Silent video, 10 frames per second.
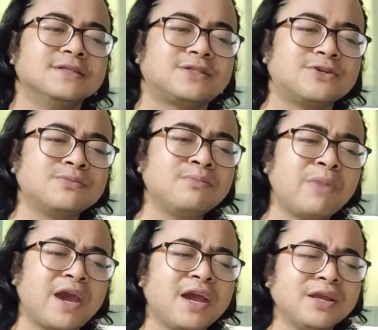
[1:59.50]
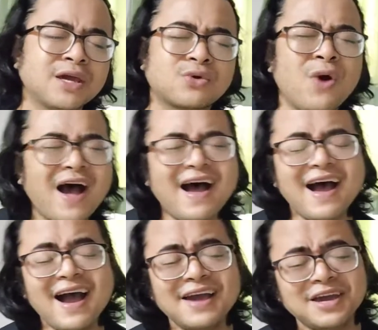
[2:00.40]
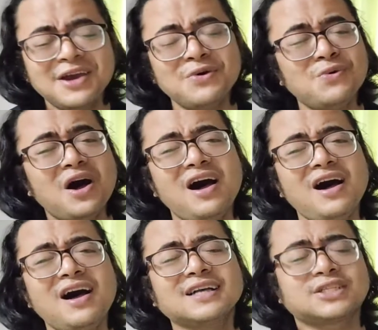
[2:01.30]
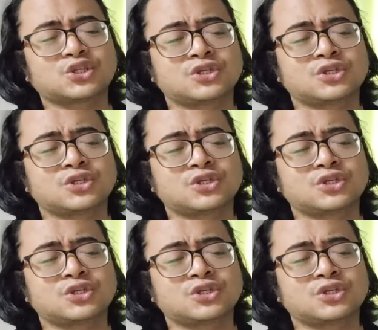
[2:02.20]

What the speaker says: So many quiet walks